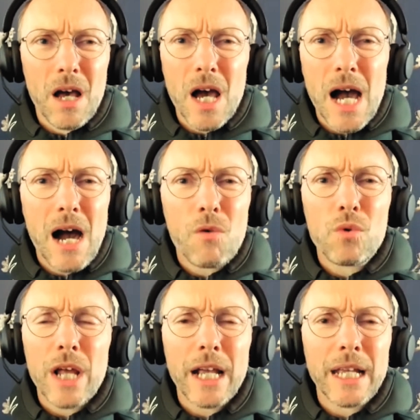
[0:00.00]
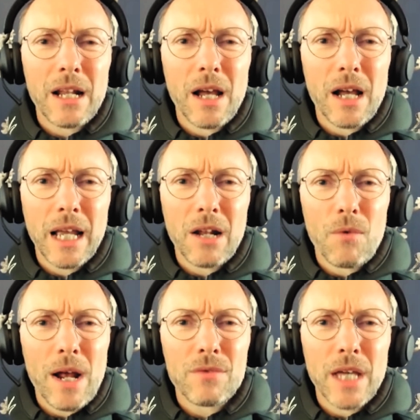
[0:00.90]
how would I get
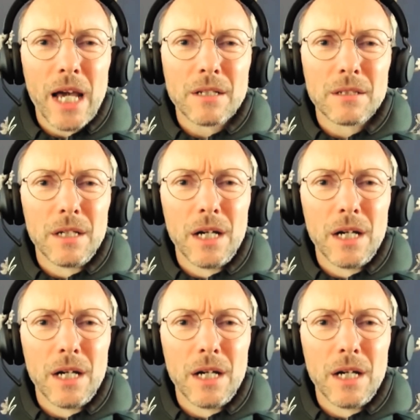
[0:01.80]
around that?